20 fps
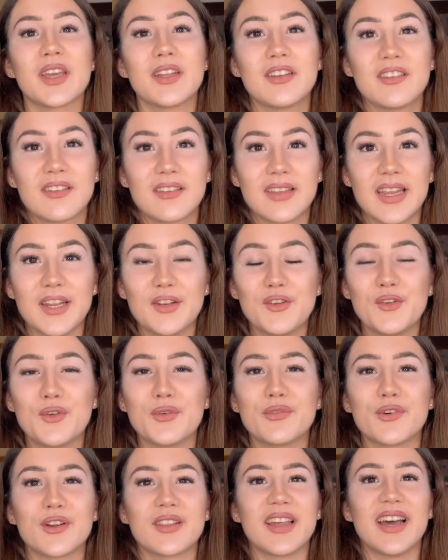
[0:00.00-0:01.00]
stay tuned
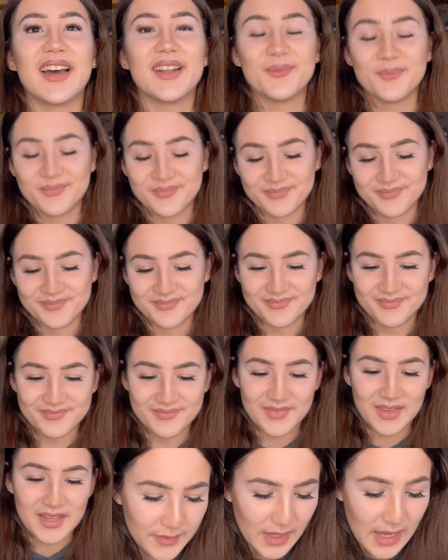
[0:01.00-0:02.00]
for that.
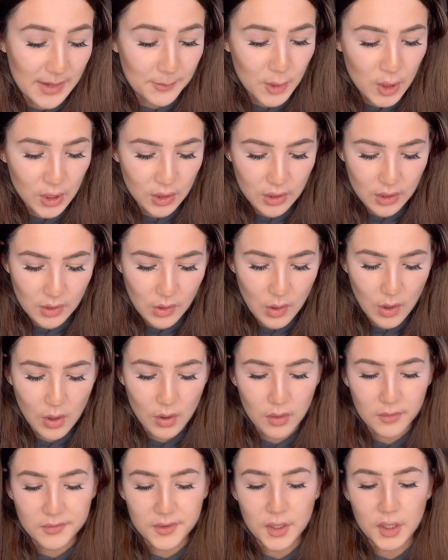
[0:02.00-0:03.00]
I'm gonna go
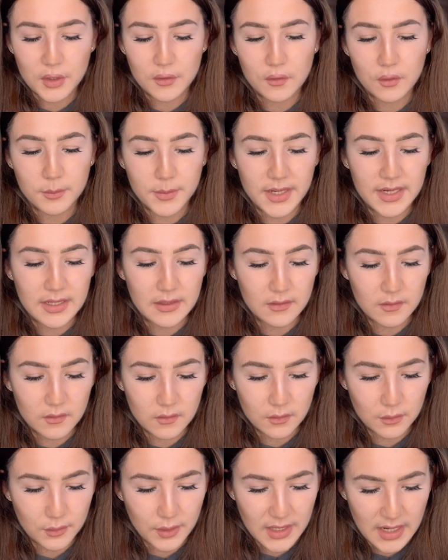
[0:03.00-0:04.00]
over to my
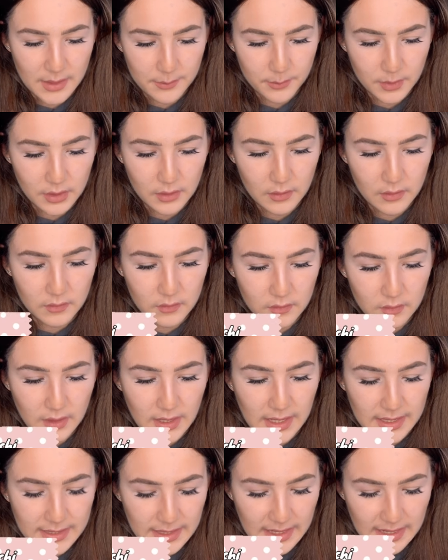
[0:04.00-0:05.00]
Instagram because
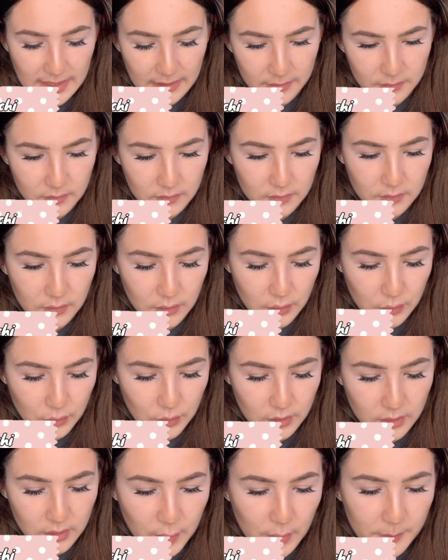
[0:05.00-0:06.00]
I asked
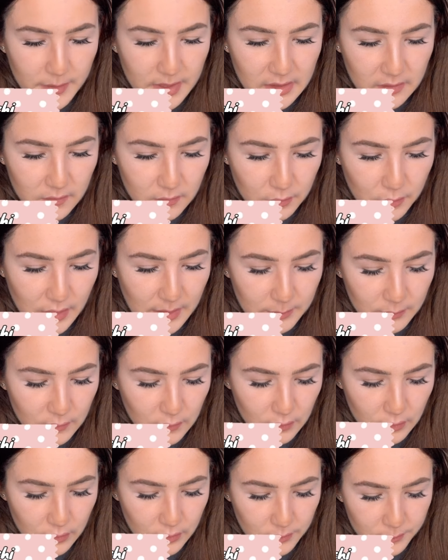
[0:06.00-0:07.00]
you on my Instagram
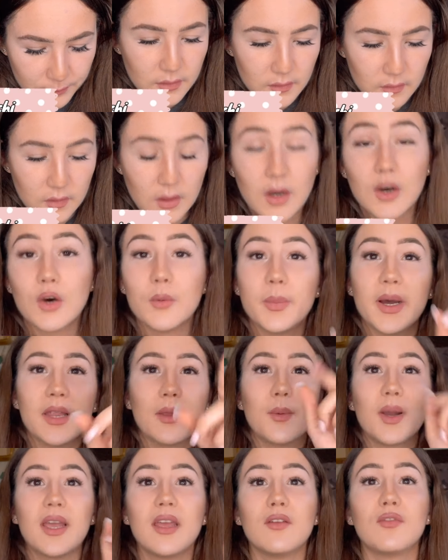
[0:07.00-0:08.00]
too. So by the
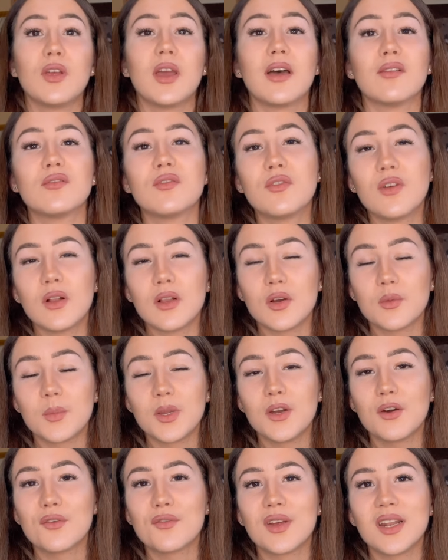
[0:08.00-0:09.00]
way, if you haven't followed me
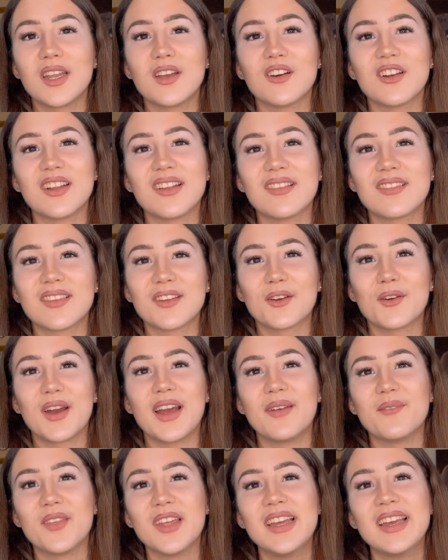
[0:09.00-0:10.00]
already on
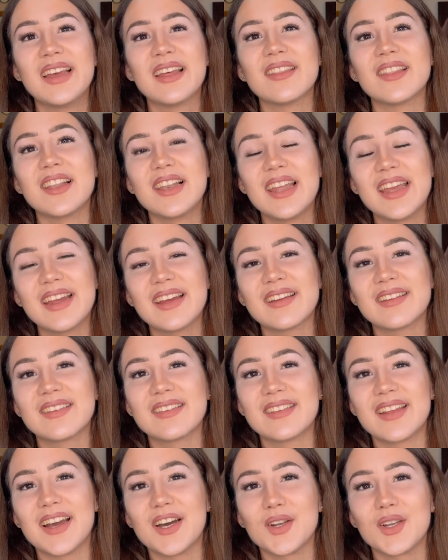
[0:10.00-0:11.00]
Instagram, the link is
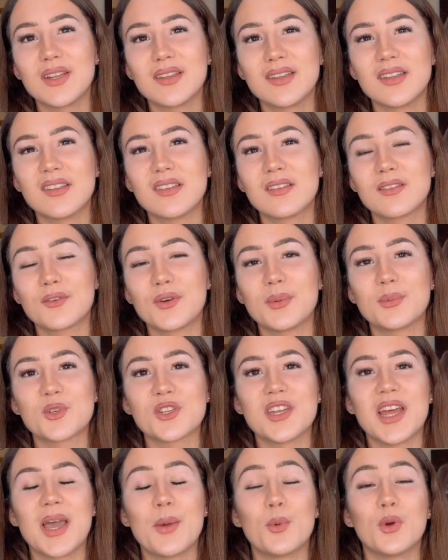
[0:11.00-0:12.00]
down in the description.
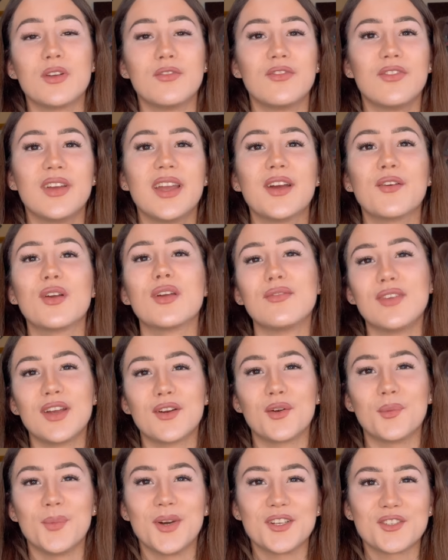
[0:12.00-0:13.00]
I would
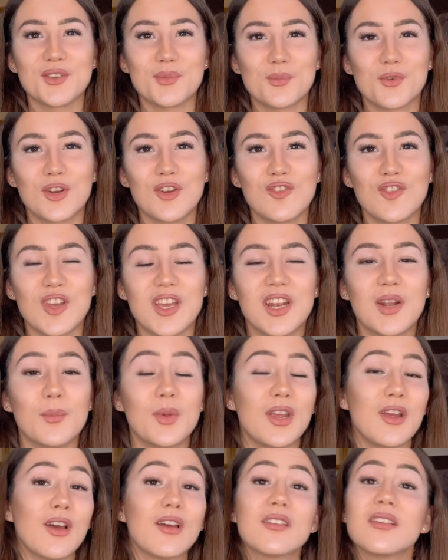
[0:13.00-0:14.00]
very much appreciate it,
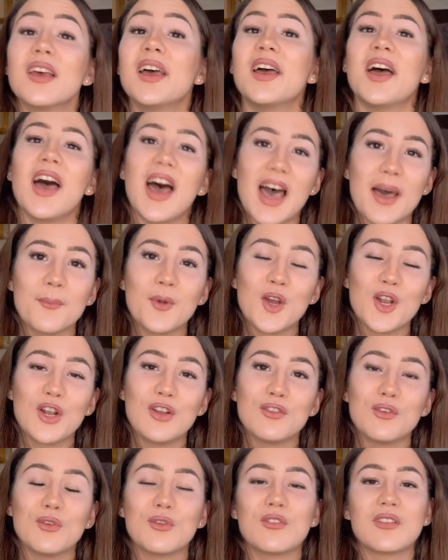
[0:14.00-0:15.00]
because I'm gonna
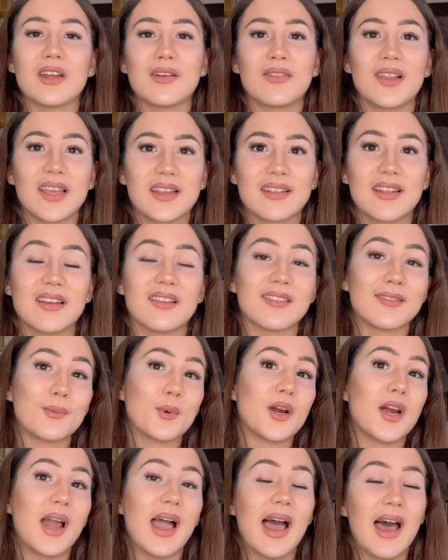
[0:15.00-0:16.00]
do stuff like this
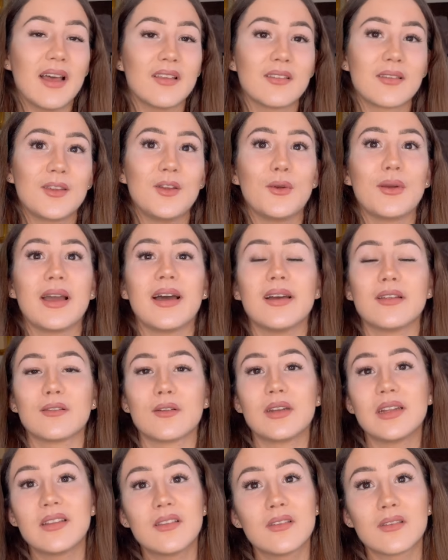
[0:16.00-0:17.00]
where I ask you guys on
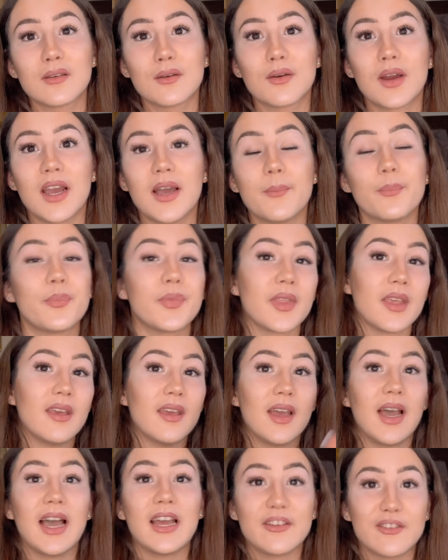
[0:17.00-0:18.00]
Instagram.
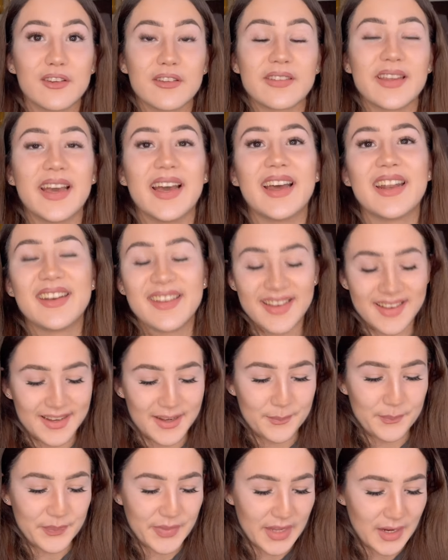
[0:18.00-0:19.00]
I just had
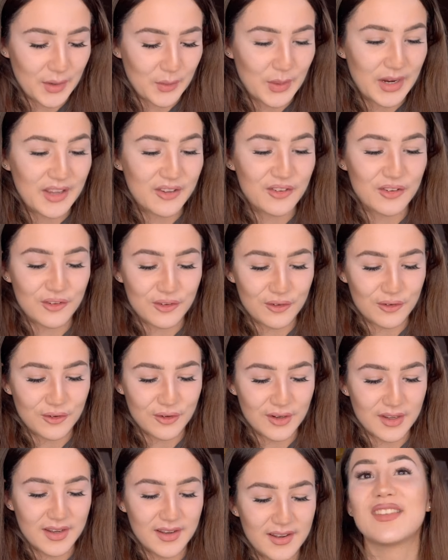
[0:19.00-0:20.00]
a
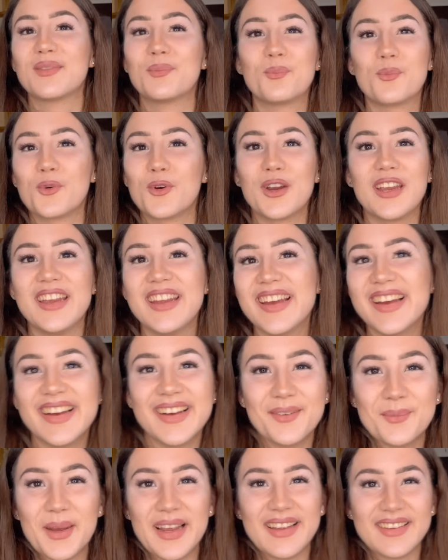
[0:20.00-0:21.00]
question spree
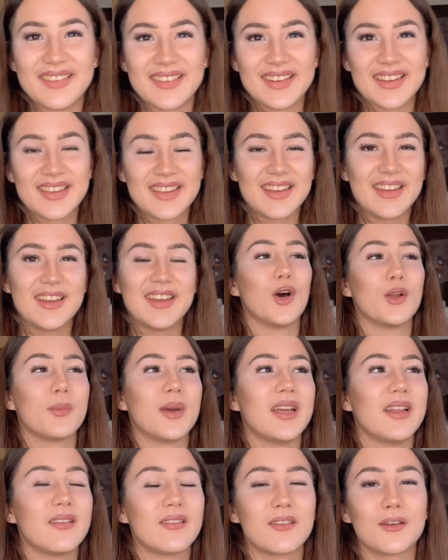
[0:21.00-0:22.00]
basically on my
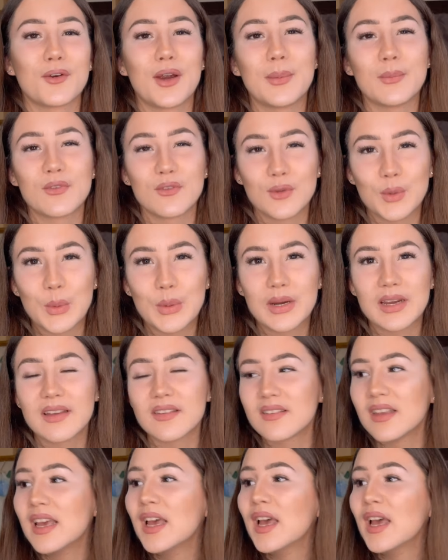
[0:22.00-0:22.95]
Instagram stories